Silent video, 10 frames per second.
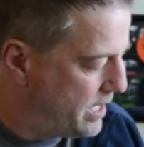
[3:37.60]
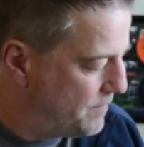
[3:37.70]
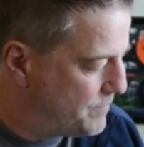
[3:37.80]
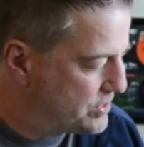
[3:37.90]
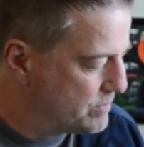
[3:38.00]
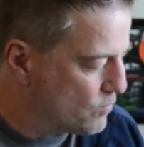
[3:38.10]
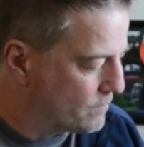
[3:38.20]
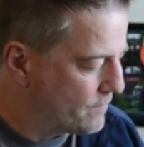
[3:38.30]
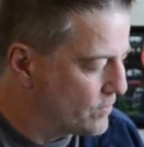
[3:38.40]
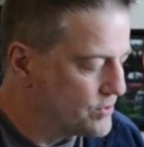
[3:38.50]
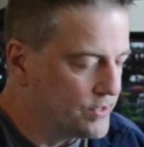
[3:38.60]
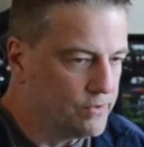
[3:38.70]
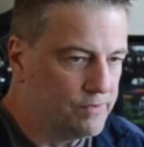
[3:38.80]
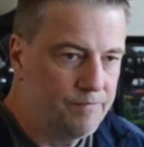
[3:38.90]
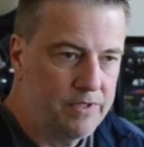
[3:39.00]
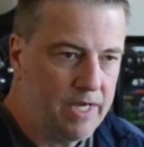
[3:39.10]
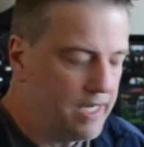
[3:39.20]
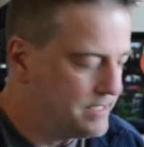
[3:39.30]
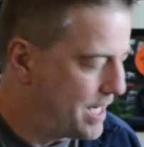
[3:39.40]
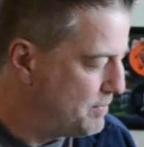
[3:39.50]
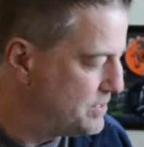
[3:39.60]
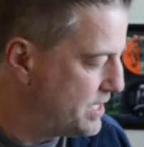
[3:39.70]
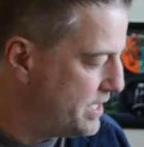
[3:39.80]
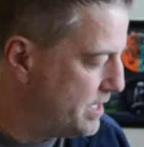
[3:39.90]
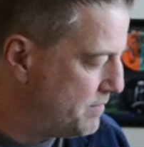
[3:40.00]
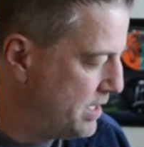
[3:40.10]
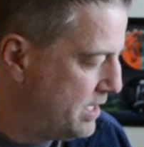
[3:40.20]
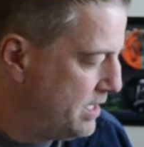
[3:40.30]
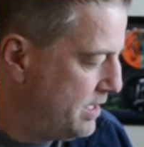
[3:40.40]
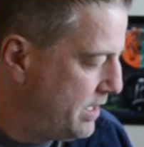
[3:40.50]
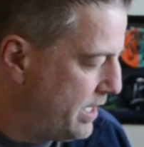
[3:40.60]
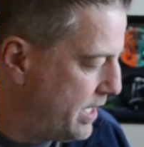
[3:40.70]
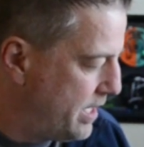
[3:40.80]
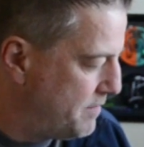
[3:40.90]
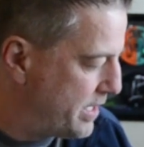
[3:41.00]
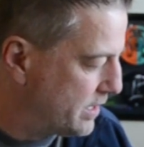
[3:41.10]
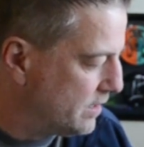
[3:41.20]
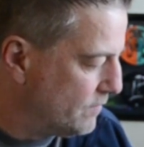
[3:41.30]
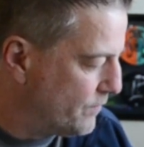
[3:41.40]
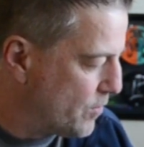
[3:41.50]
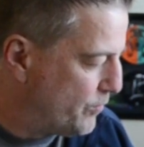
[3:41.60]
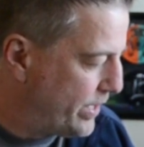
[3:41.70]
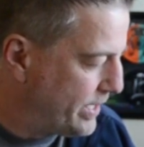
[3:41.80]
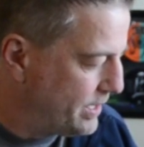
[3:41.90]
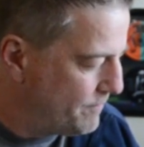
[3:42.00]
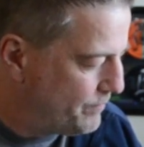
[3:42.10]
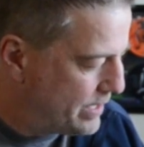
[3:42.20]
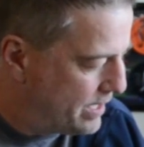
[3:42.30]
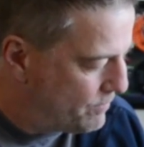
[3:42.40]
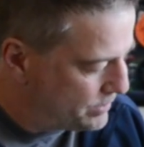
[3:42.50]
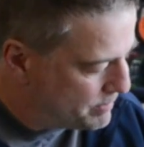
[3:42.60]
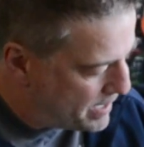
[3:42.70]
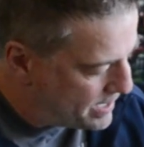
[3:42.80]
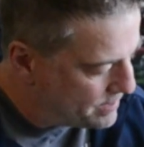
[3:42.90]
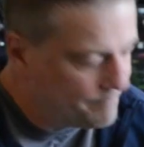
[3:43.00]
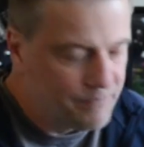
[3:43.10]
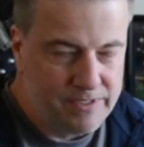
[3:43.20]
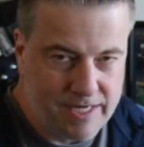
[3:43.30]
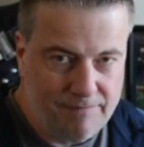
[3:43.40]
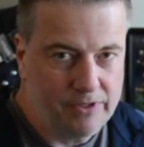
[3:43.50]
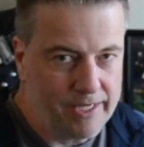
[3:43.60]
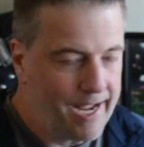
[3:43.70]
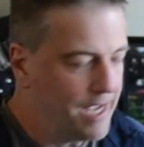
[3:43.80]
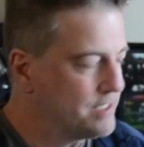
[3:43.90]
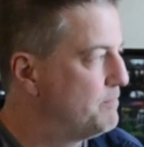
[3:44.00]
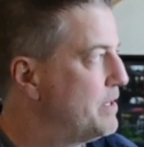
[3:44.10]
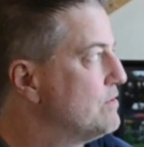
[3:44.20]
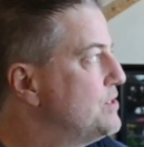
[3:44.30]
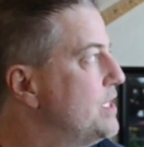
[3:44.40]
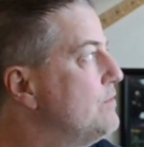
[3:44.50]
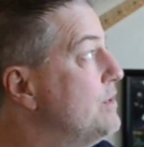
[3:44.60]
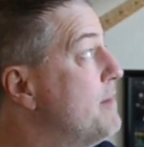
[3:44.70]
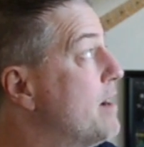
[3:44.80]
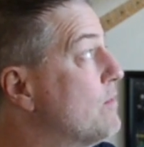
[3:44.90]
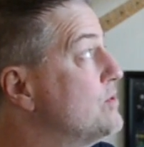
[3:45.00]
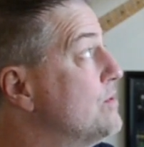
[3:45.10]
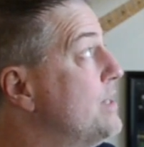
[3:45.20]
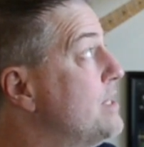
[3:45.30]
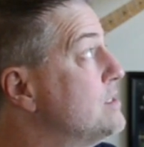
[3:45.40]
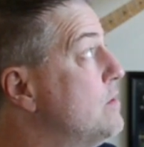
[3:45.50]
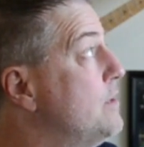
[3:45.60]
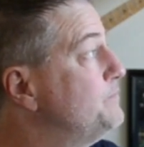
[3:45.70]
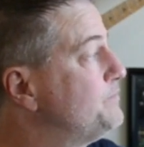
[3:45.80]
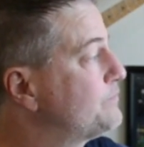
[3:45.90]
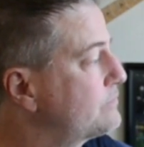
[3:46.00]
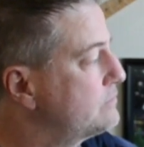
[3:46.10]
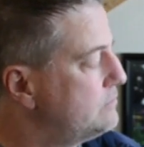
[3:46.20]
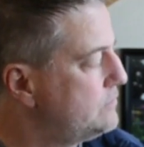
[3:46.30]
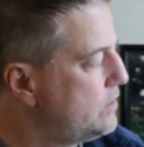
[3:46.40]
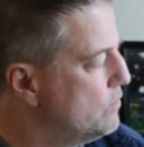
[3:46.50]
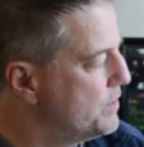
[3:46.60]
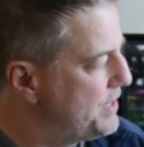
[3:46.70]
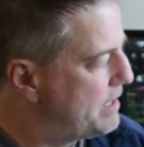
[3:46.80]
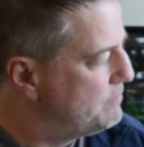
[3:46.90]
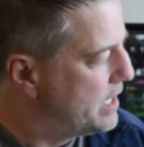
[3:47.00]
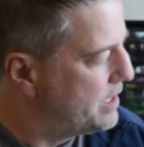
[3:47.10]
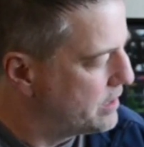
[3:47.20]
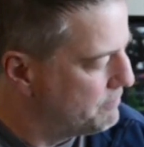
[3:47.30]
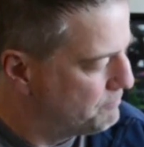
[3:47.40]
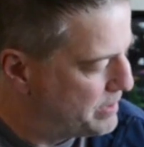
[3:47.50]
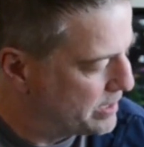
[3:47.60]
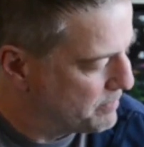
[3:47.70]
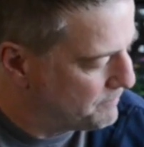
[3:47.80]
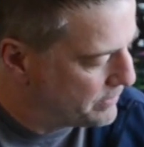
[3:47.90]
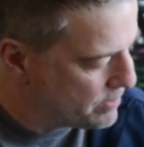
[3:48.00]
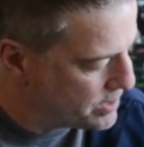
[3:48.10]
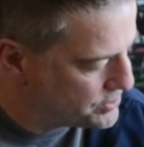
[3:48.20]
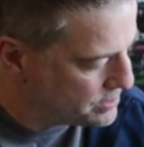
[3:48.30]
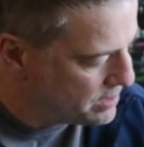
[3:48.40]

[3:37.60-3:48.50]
This is more of a versatile type of setup, and I can confirm playing it with the band definitely has a better tone than my original Nightswan with that pickup configuration.